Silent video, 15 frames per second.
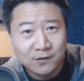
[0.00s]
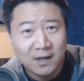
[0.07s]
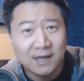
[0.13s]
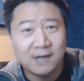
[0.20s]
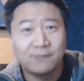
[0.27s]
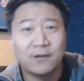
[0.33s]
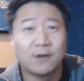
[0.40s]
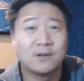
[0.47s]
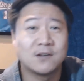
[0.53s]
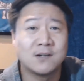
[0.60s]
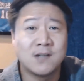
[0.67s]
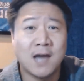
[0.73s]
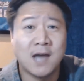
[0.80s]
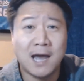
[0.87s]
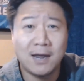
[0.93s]
And if there is a
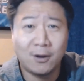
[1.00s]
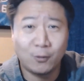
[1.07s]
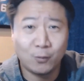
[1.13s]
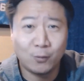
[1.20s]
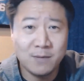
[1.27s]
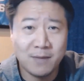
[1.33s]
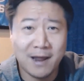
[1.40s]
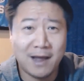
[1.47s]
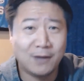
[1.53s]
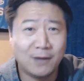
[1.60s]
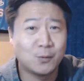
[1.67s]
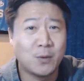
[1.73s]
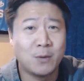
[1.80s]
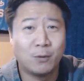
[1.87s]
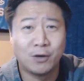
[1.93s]
tie on rebounds,
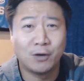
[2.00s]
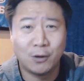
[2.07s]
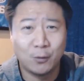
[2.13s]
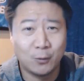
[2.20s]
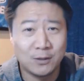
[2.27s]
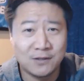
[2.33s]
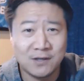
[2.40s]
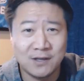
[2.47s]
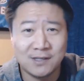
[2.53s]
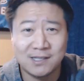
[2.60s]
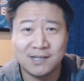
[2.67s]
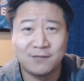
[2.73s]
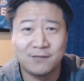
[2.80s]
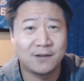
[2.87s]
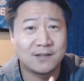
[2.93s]
we will go to assists. And
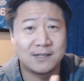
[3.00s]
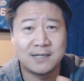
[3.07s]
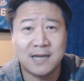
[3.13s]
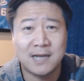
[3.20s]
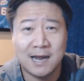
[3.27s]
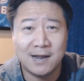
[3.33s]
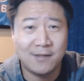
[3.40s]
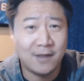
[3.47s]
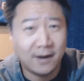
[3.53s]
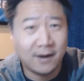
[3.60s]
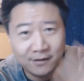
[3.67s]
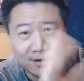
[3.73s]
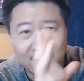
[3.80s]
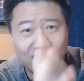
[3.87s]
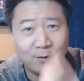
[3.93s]
if there's a tie there,
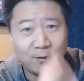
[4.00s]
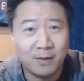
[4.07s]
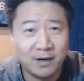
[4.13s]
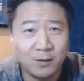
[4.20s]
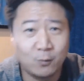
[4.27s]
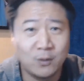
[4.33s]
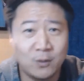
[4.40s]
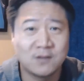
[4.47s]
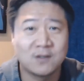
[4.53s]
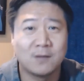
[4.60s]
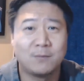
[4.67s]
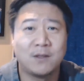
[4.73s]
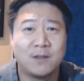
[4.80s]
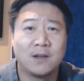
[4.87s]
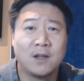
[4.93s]
then everybody wins
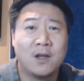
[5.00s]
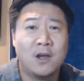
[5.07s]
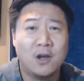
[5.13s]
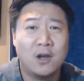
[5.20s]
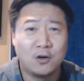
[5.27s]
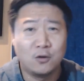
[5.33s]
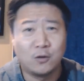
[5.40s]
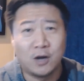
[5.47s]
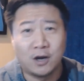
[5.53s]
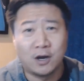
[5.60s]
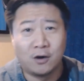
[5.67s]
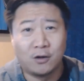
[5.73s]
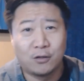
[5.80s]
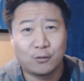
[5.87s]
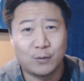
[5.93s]
something who got
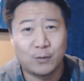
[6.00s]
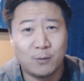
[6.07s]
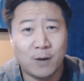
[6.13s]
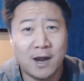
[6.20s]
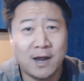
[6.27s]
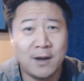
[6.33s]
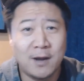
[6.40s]
all 3 right.